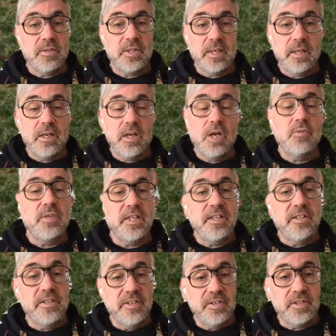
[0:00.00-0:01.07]
On the other
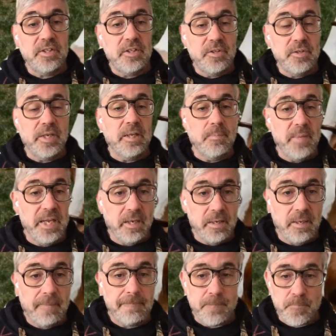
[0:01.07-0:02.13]
hand, you also think about
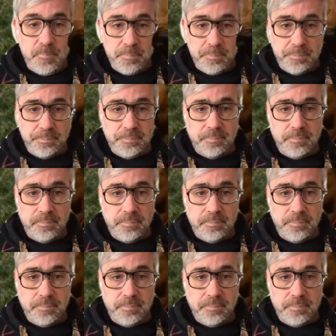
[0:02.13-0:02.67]
the idea